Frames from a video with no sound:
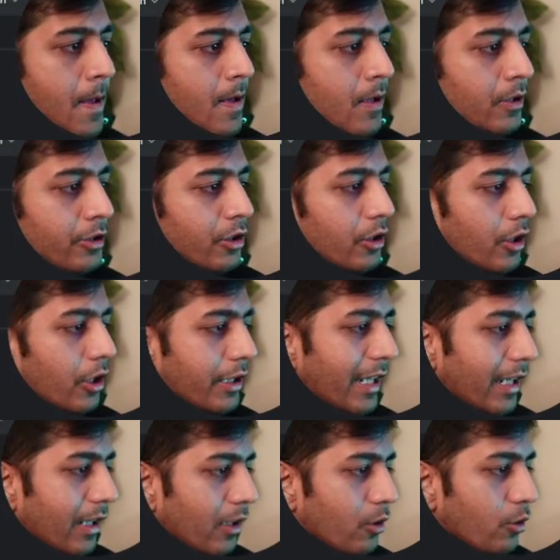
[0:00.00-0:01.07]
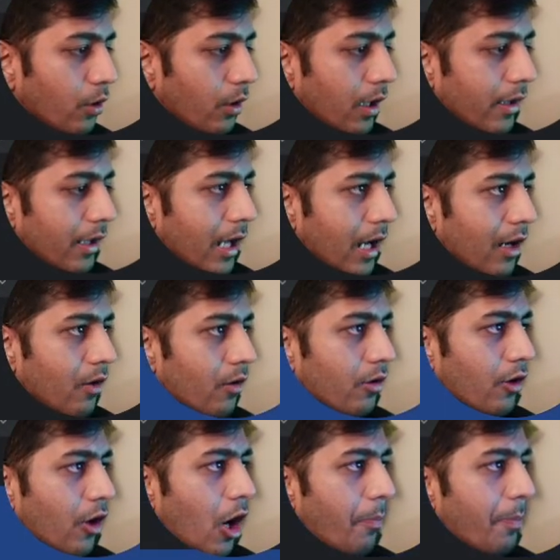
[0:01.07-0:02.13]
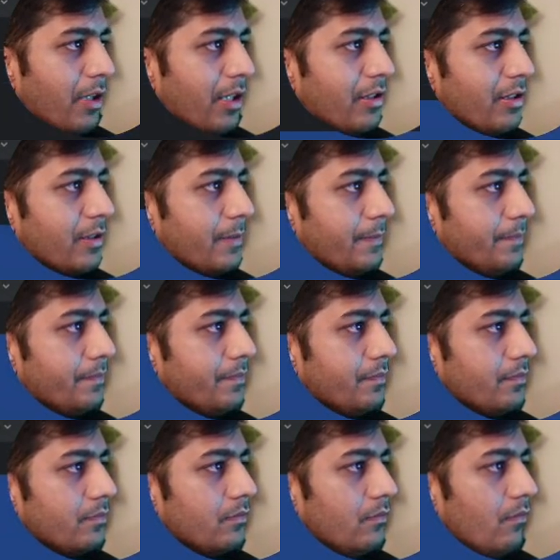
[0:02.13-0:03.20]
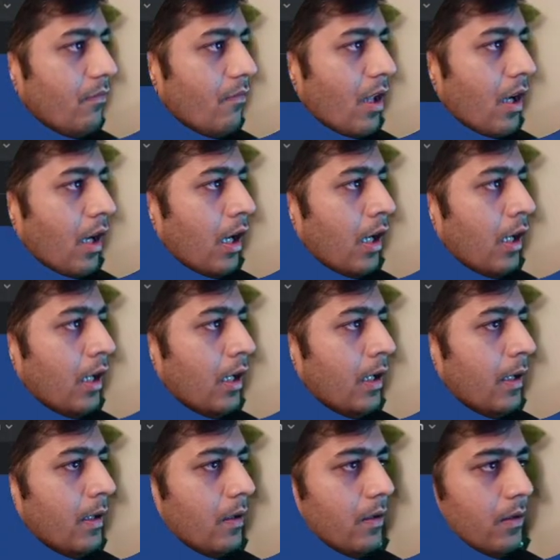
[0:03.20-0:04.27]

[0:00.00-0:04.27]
So, okay, cool. Now copy this, come